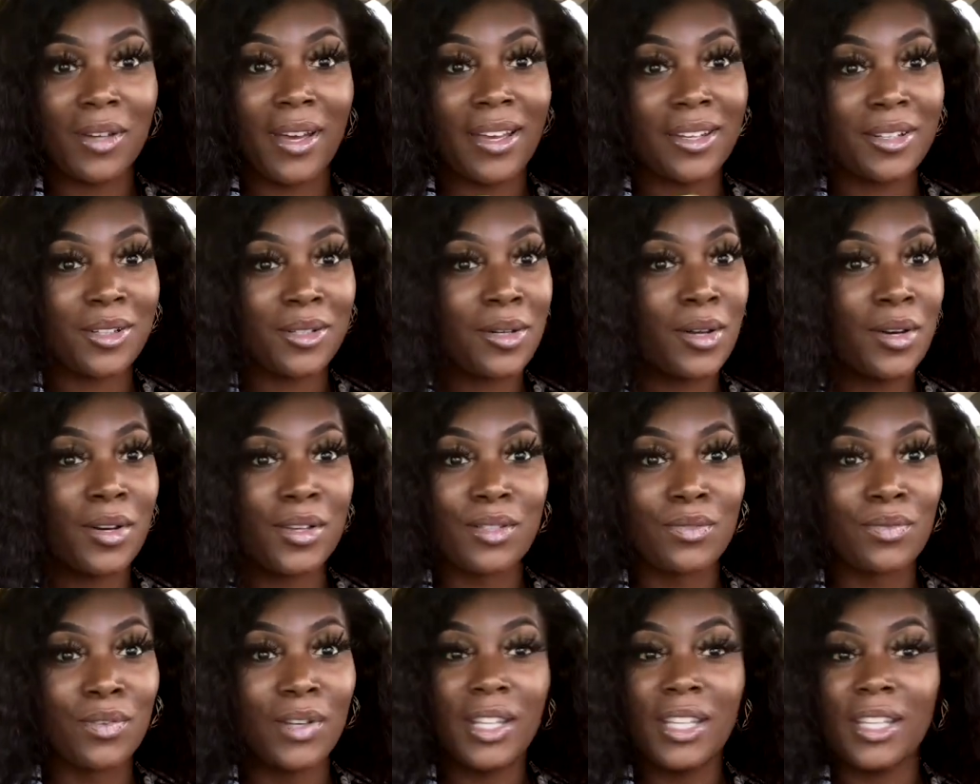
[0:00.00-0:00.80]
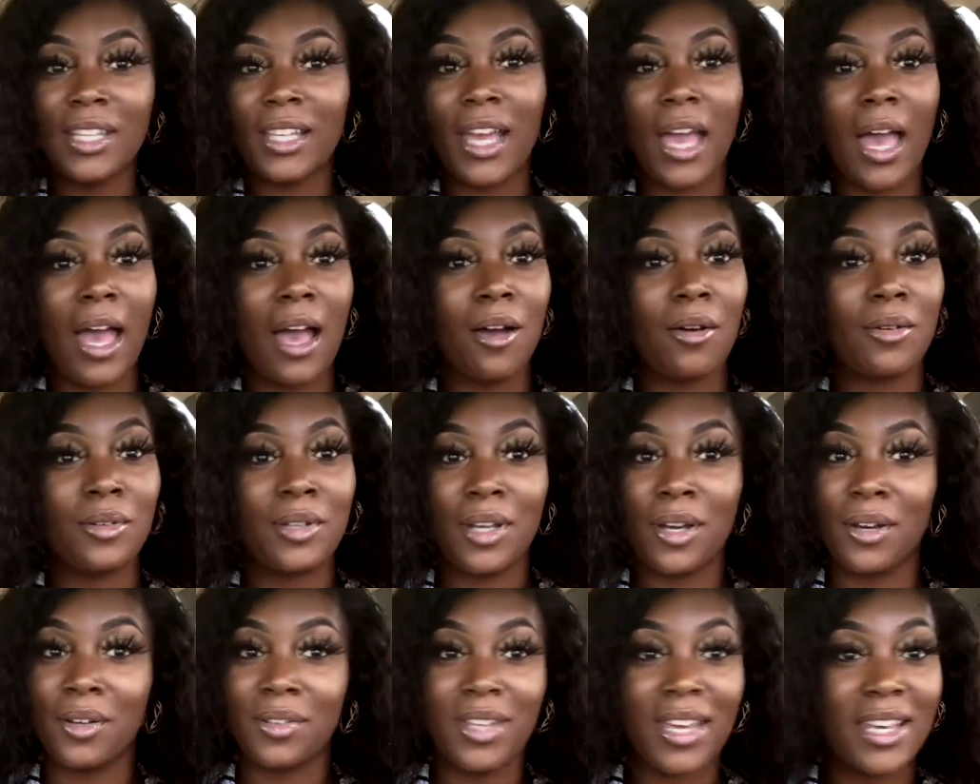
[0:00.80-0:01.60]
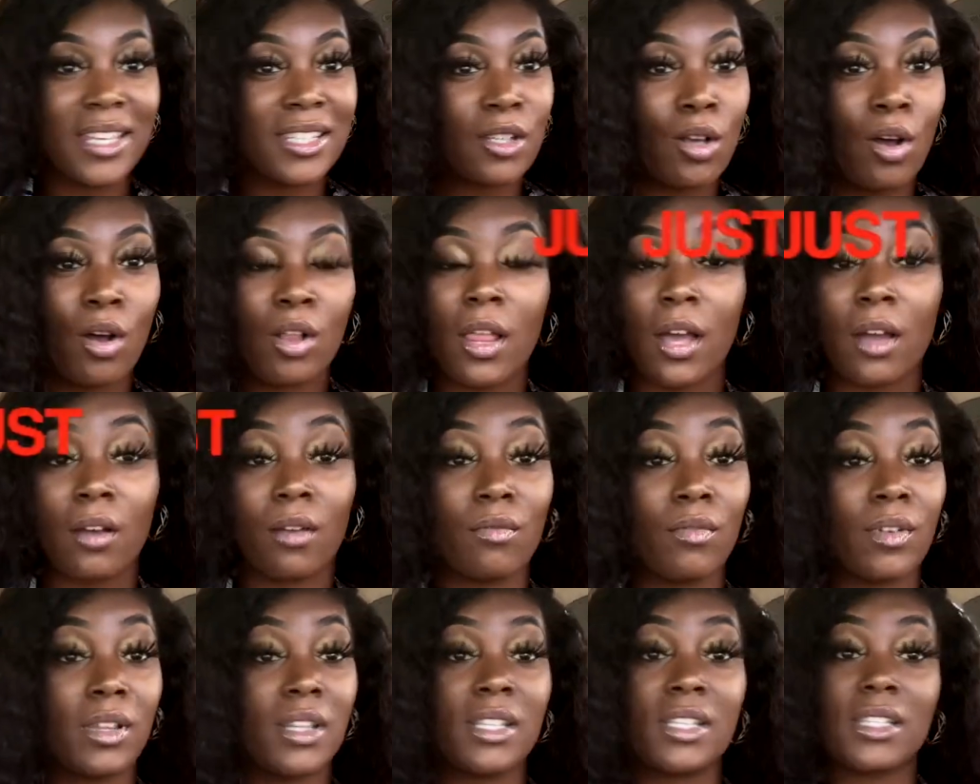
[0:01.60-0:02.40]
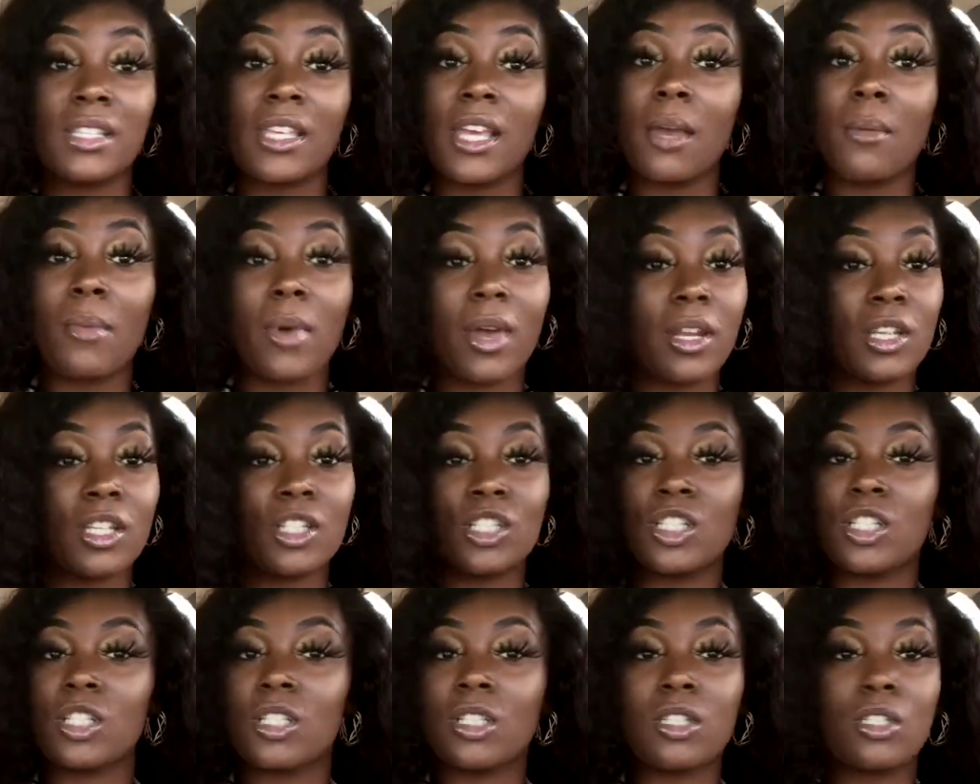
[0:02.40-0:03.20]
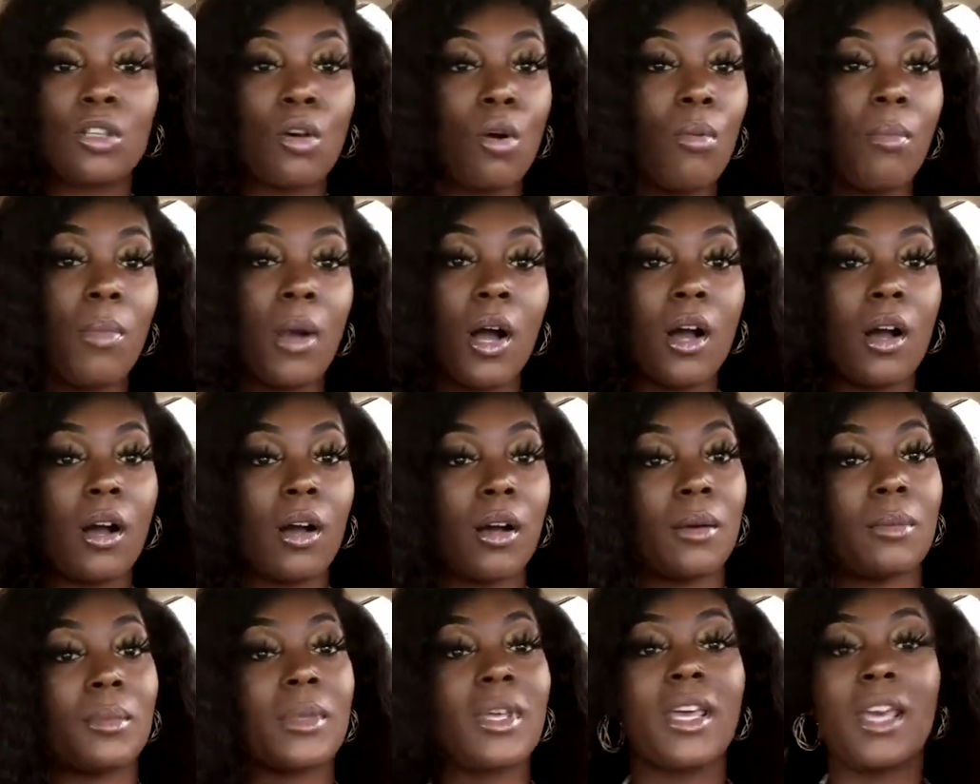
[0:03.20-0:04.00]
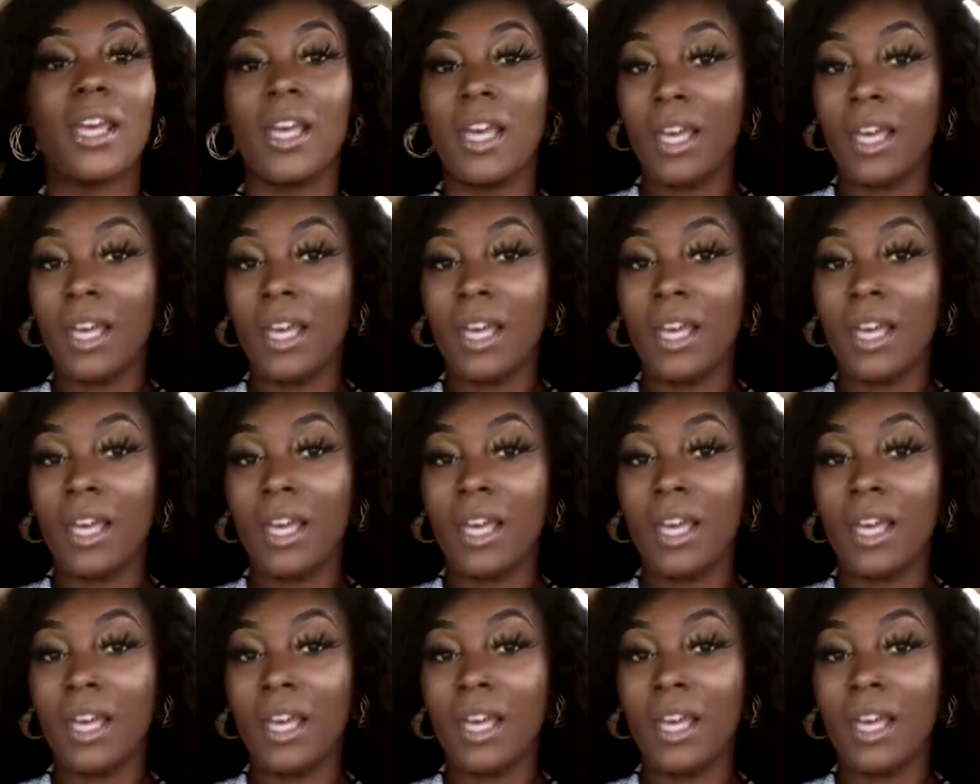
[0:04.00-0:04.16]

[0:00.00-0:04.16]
I don't know, it's really, I don't know, that's all I could really say about it. It's just so bomb.